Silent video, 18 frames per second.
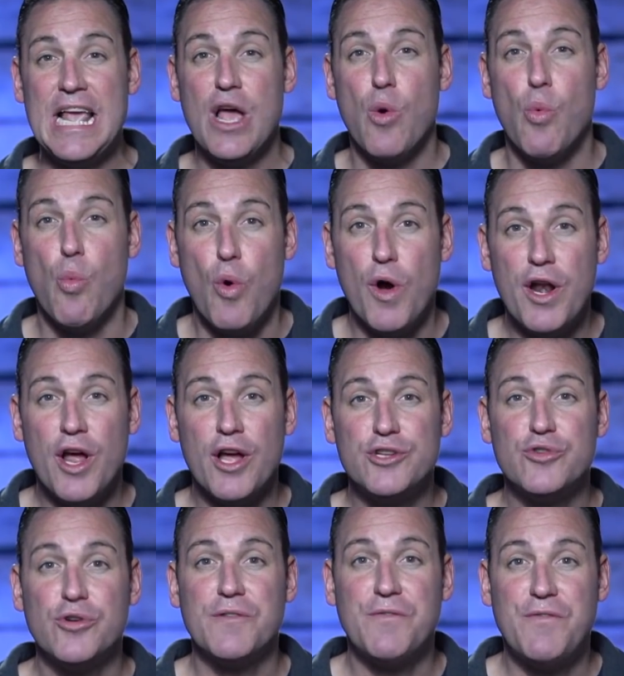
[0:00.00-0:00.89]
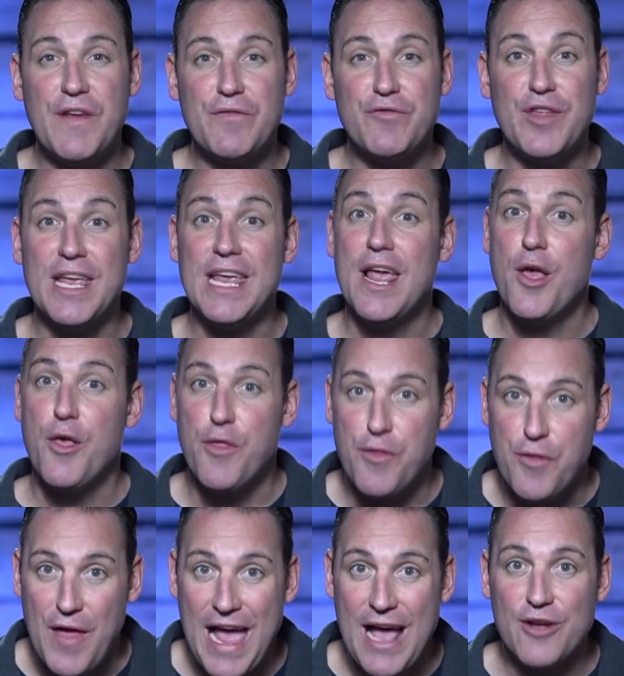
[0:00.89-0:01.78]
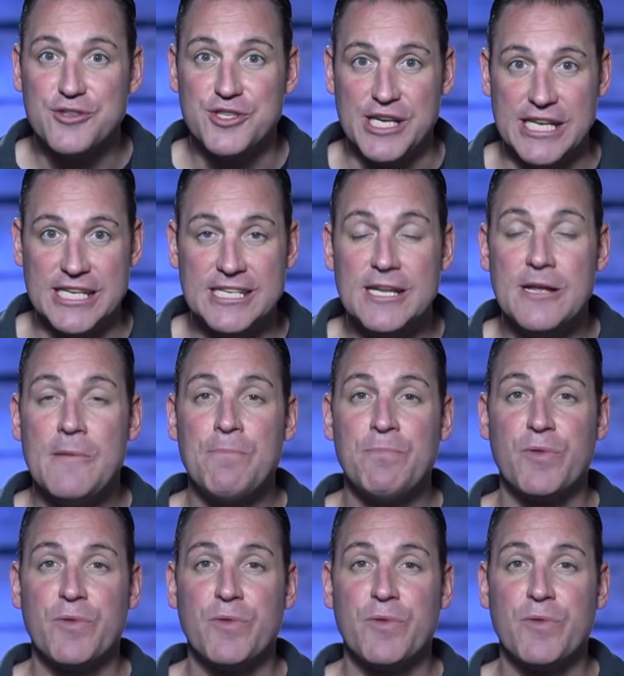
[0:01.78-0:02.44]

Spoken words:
150,000